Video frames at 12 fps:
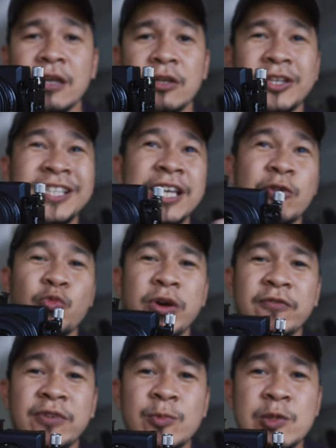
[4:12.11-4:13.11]
You can get
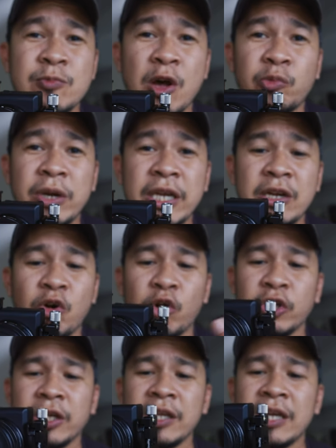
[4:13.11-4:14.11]
one from smallrig,
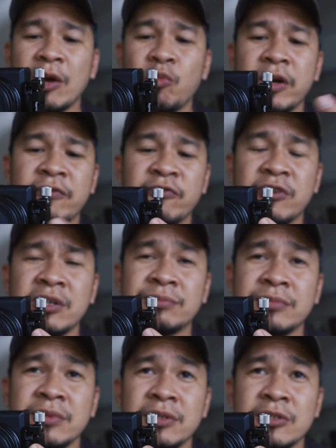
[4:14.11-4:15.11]
or you can get one
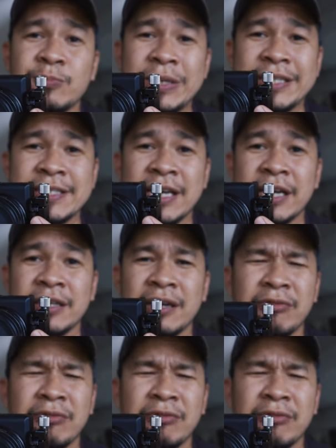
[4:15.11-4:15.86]
from Peak Design.